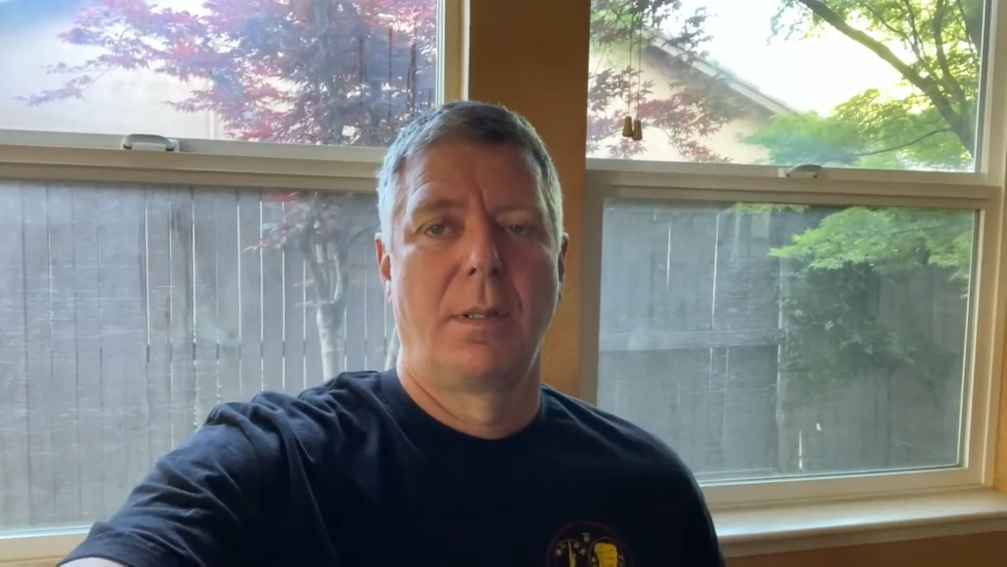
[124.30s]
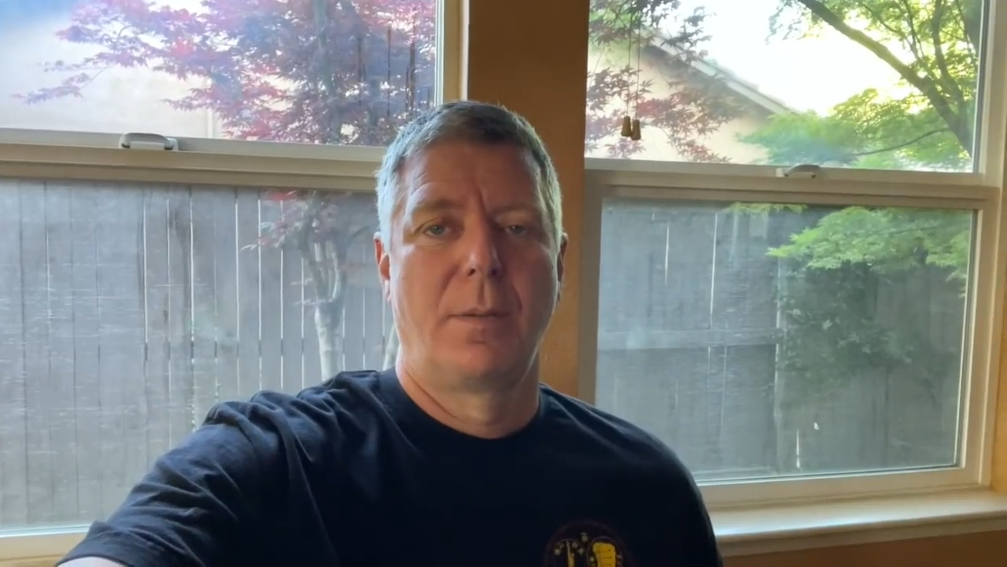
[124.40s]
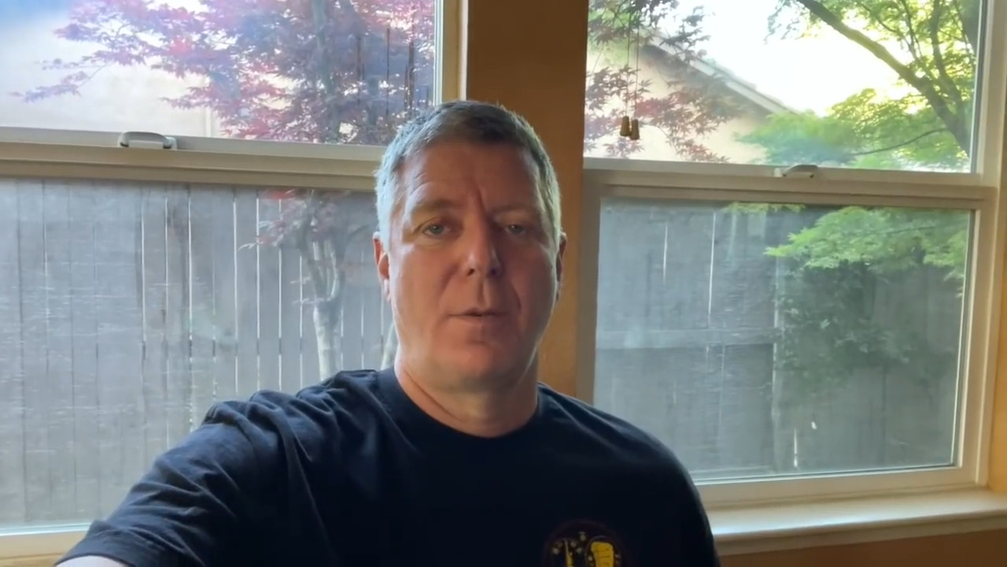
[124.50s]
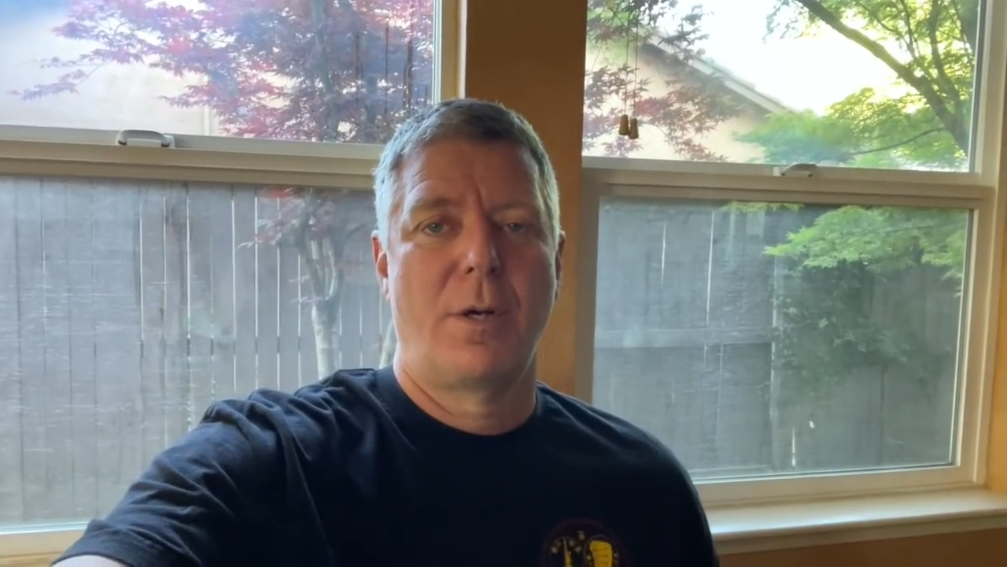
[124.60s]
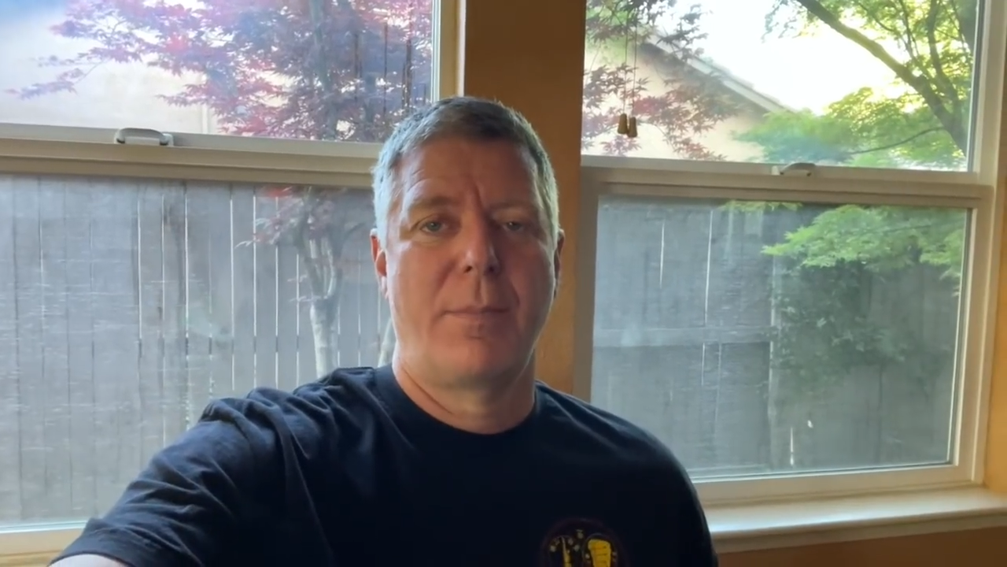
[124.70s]

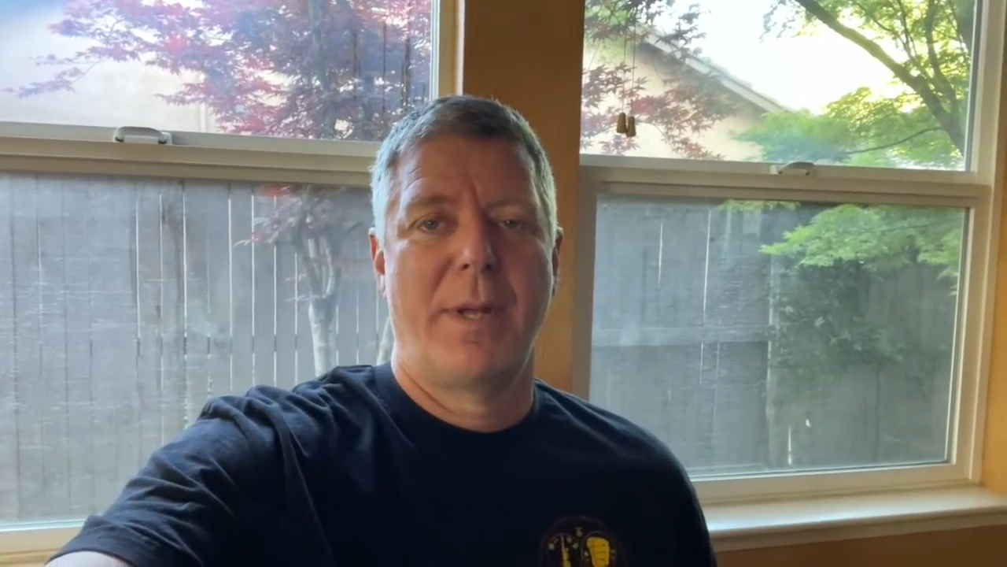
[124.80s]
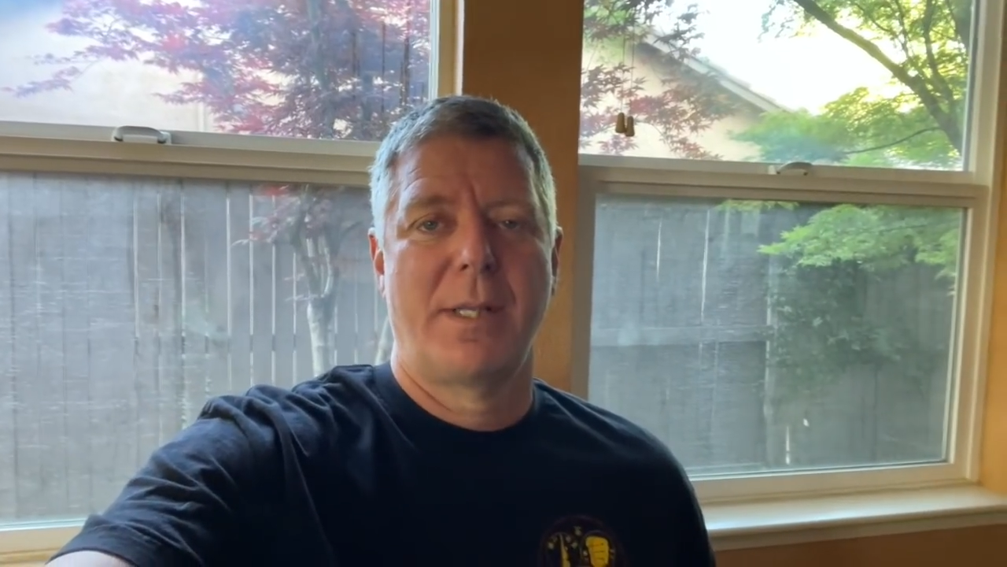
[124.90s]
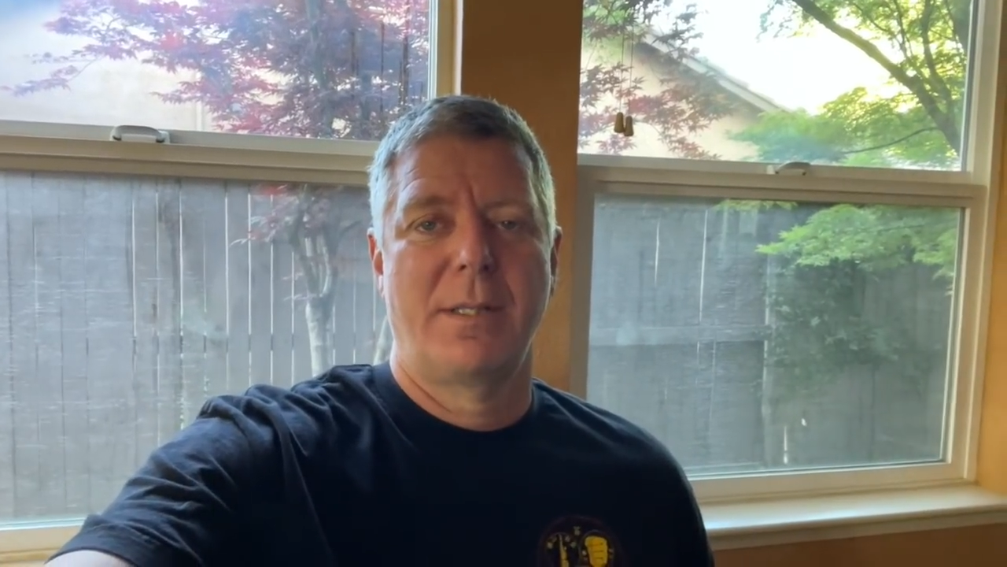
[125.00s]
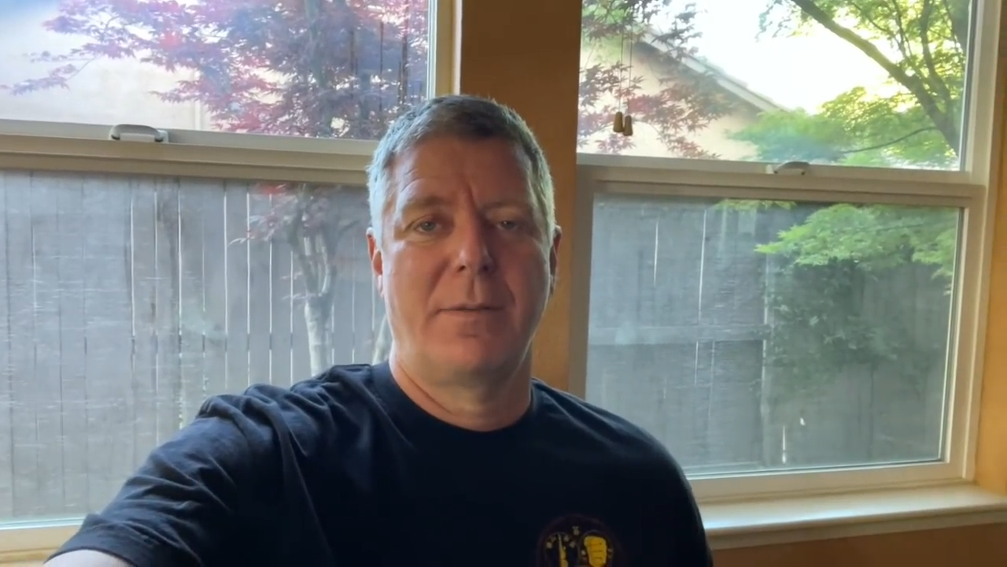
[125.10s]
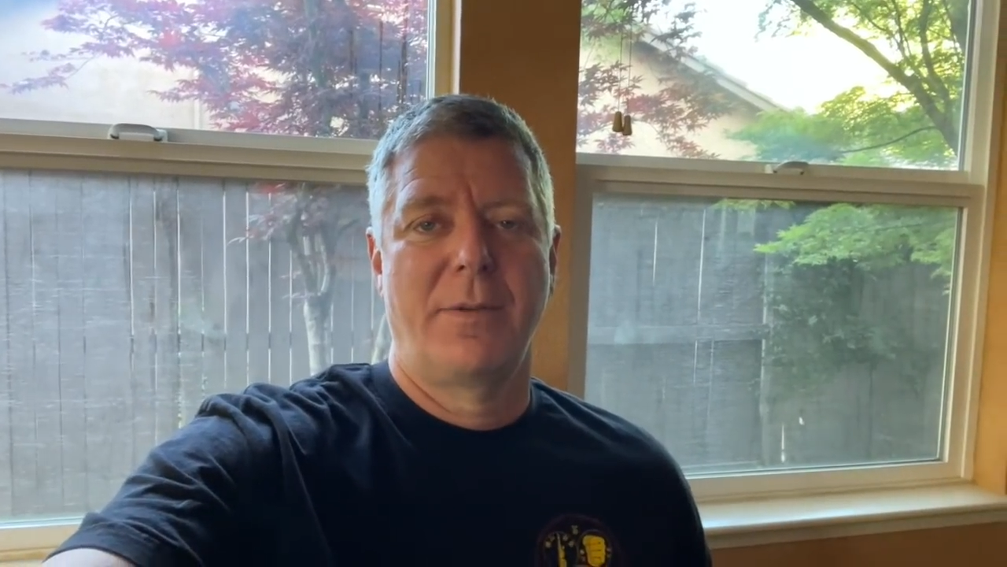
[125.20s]
Welcome
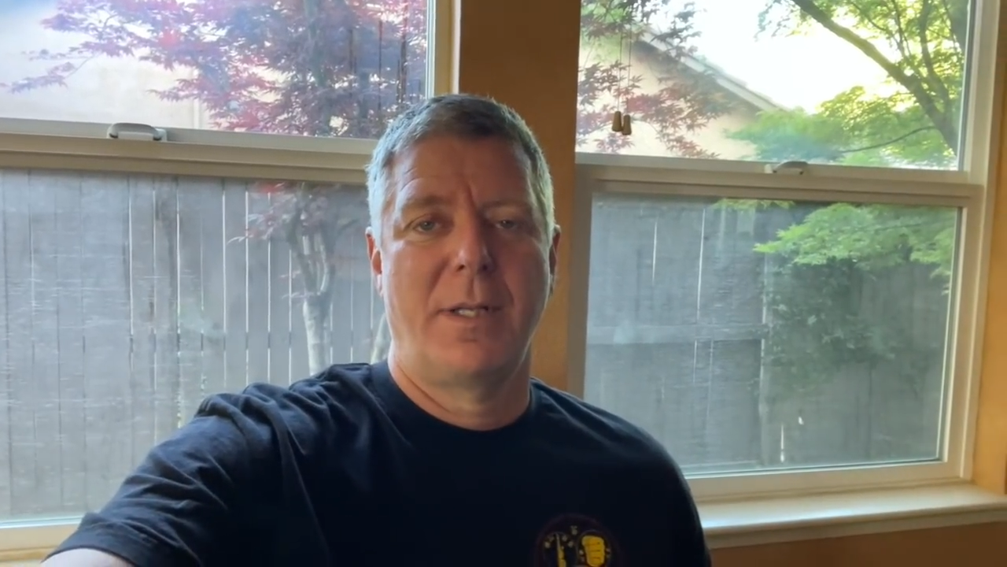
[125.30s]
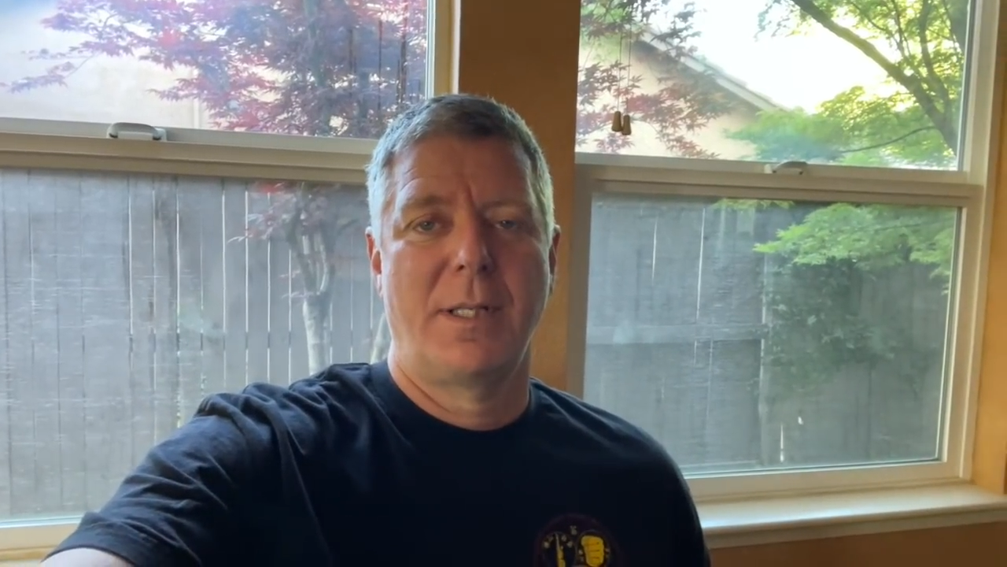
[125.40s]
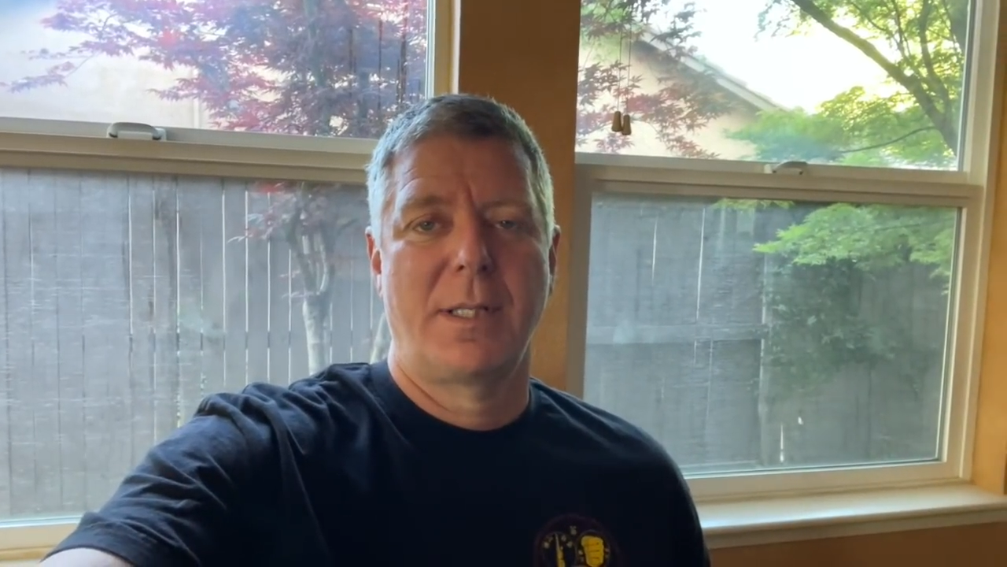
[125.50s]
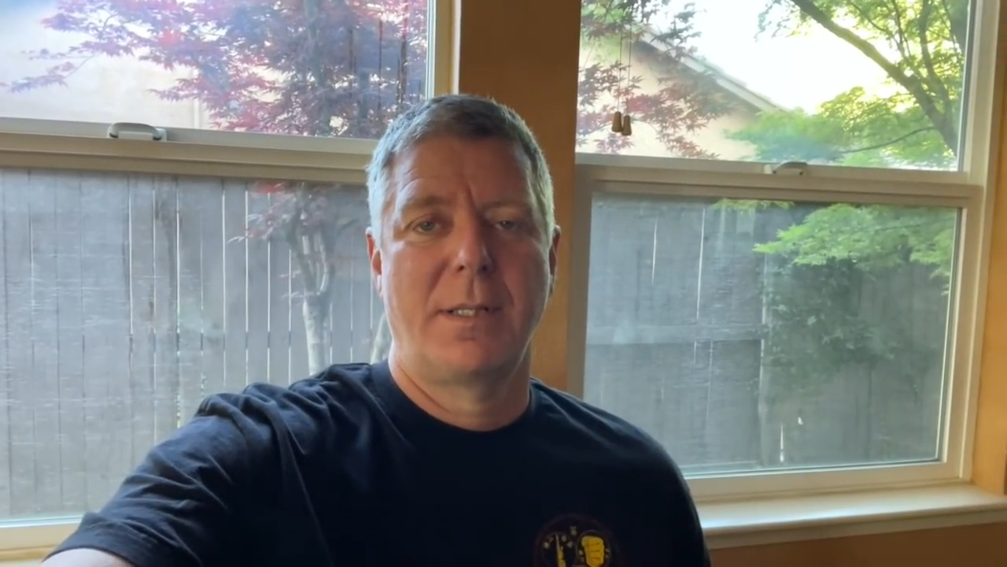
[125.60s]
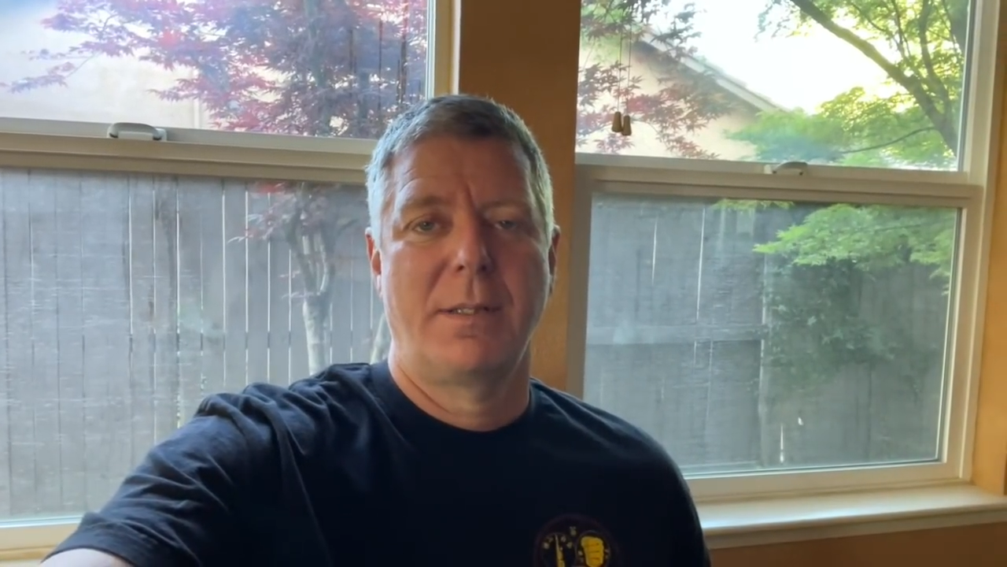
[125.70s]
back to the
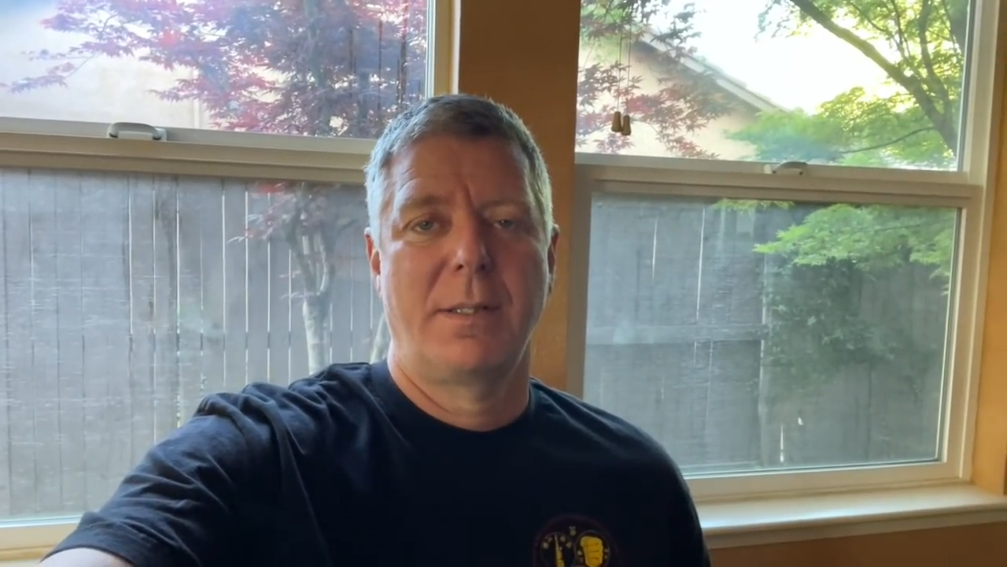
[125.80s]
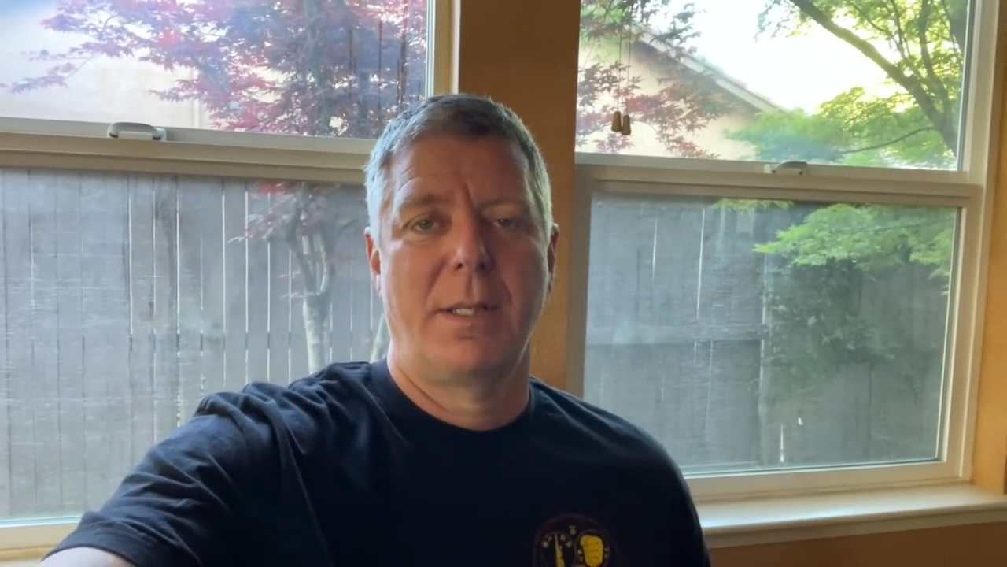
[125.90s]
vlog.